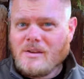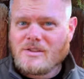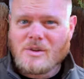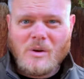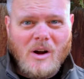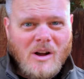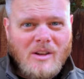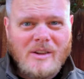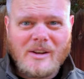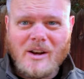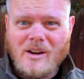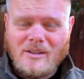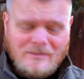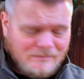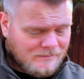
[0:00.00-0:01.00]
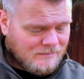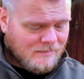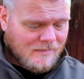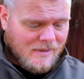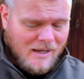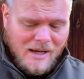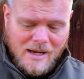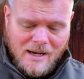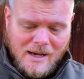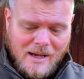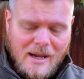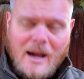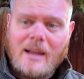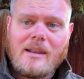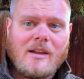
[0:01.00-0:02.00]
So all in all,
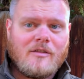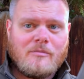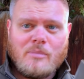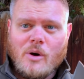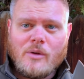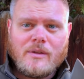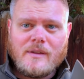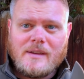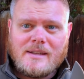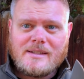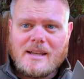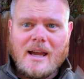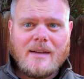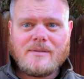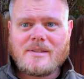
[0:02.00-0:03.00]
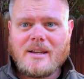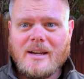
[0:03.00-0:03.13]
I love both of these knives.